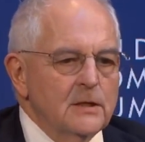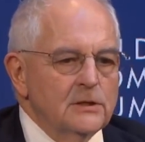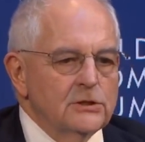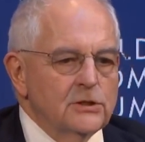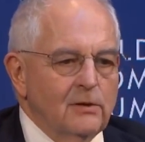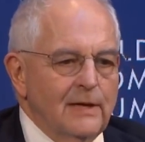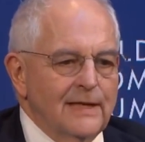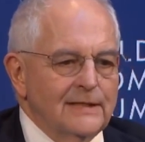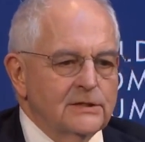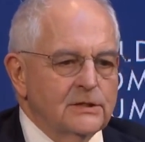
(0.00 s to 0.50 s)

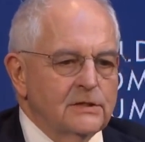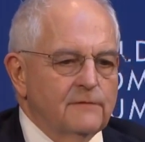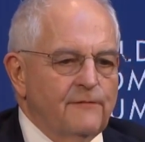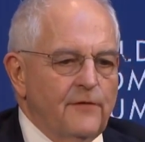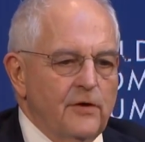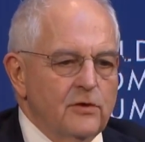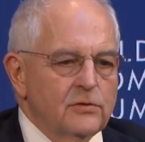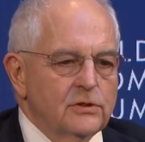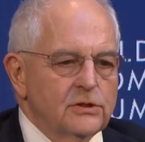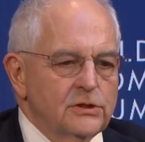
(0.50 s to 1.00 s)
So let's
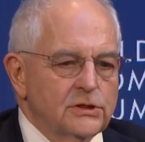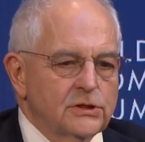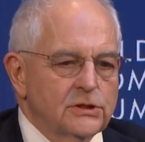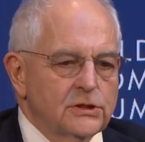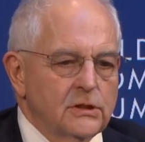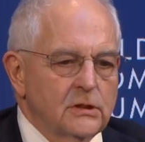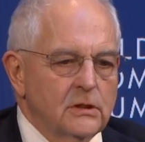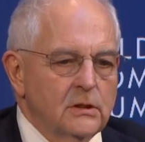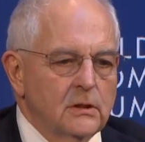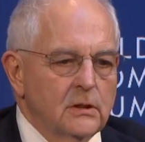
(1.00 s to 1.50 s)

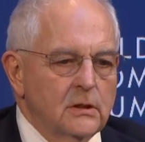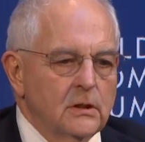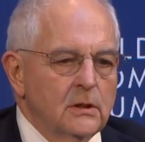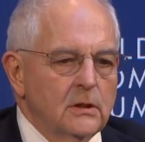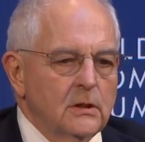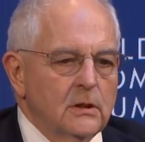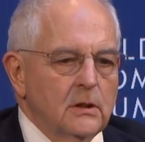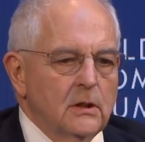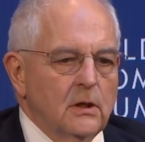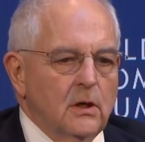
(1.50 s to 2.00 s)
focus
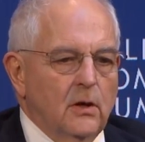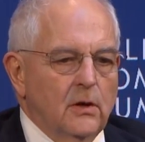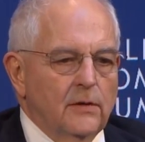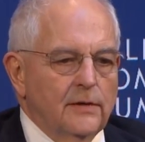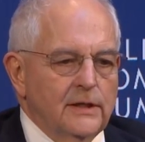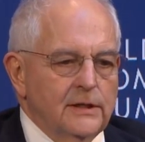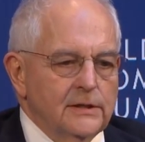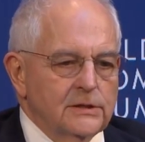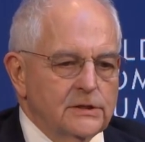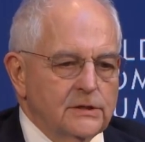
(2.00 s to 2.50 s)

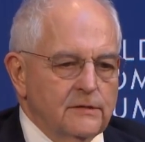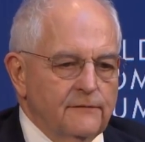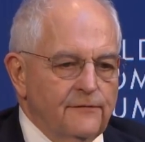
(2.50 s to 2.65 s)
on this.